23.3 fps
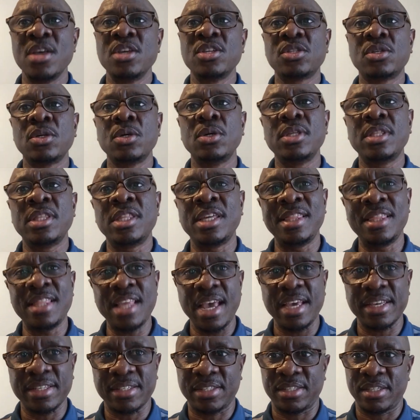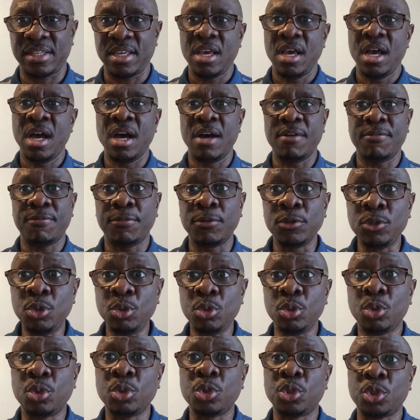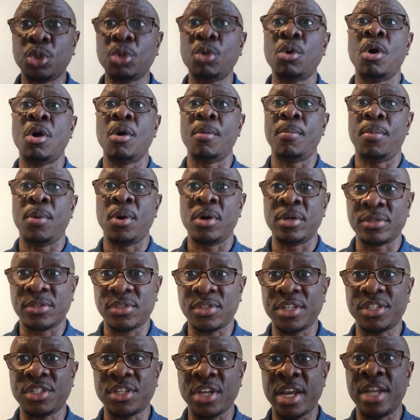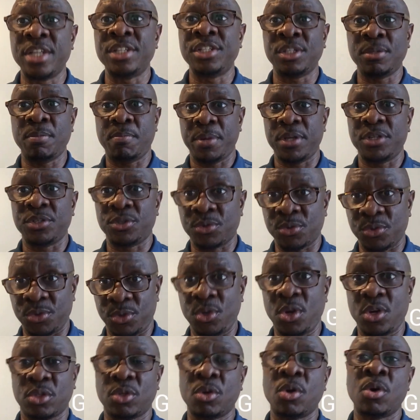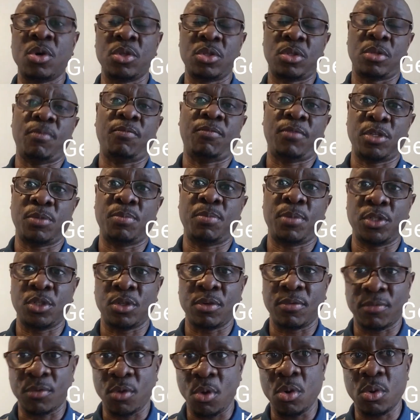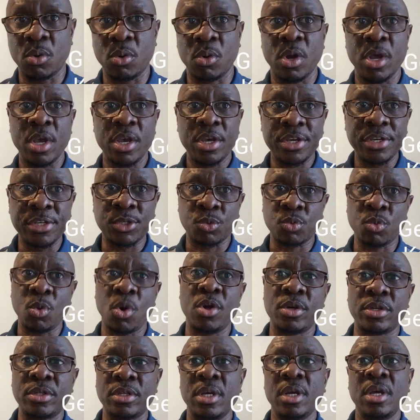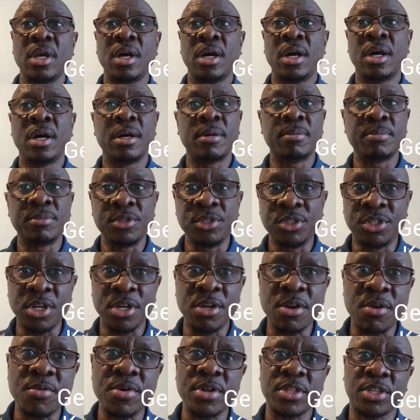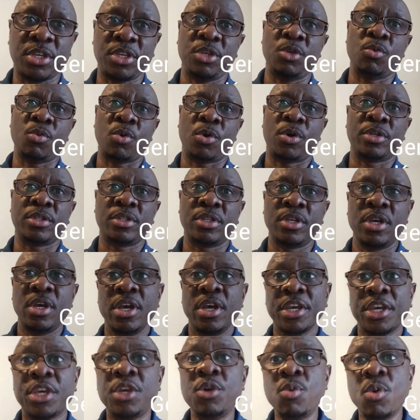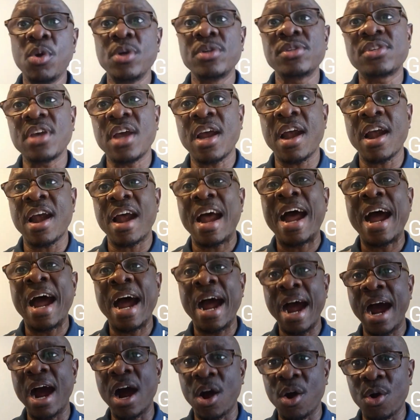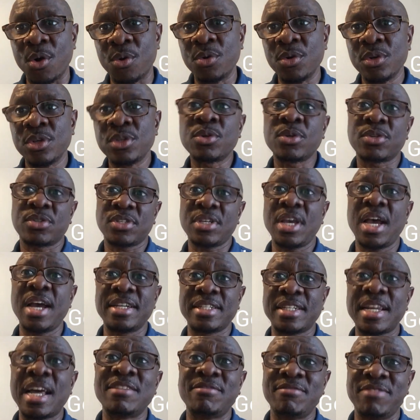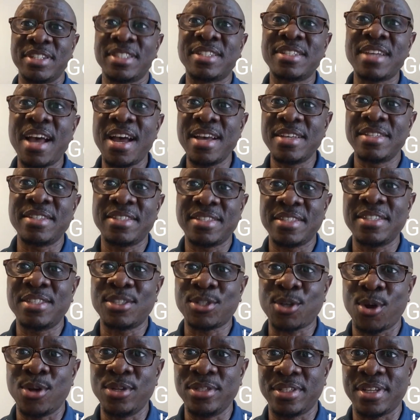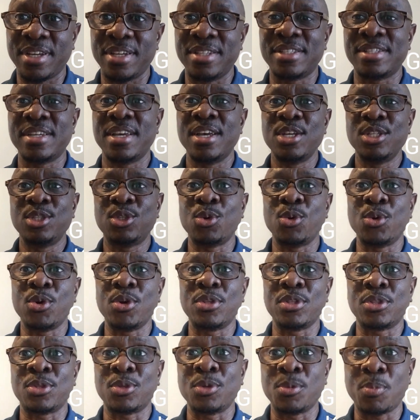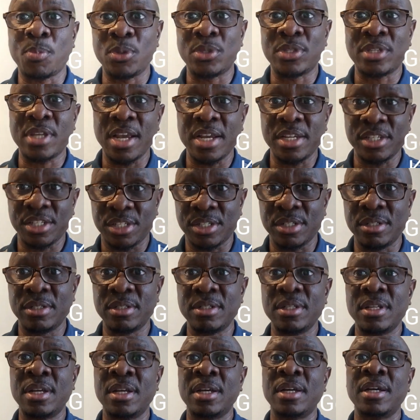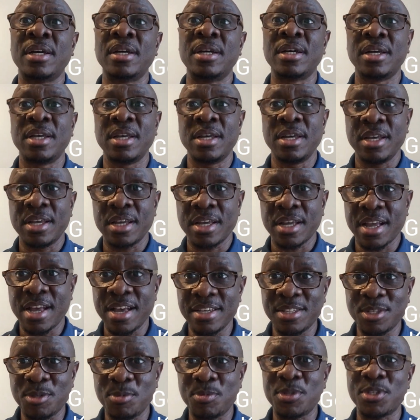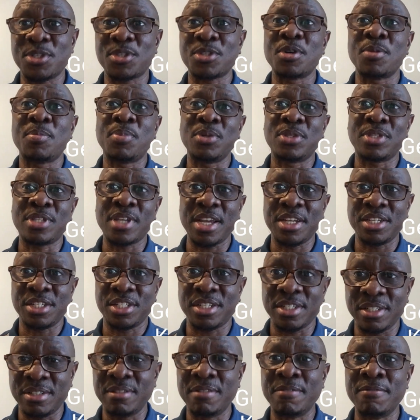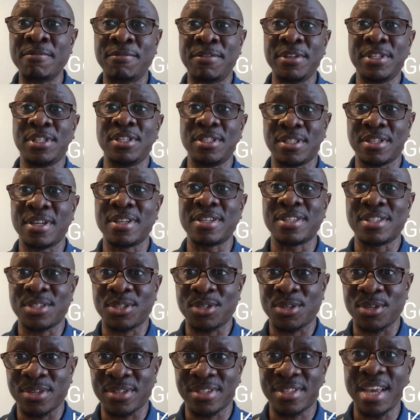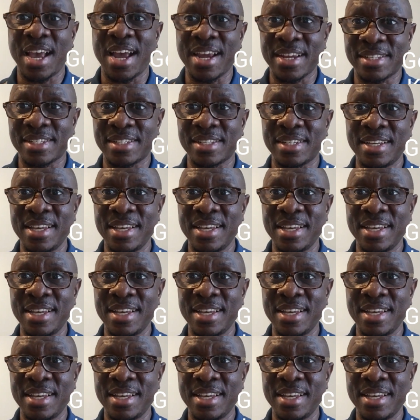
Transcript: So the next uh, for you to show up on search engine page result on the first page of Google is one, um, generate keyword. Keywords are how your site advertises its content to to potential uh, customers or potential visitors to your site.